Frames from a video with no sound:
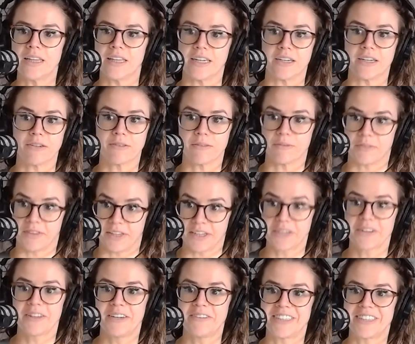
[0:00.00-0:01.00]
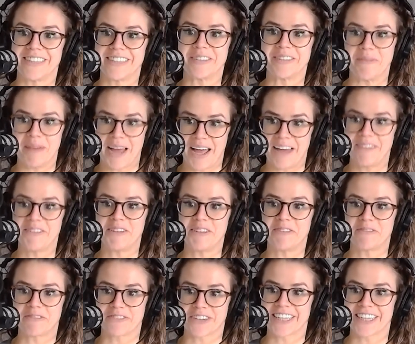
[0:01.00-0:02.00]
they're lifting some heavy
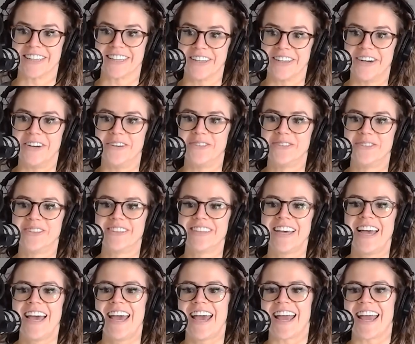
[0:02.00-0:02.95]
freaking loads.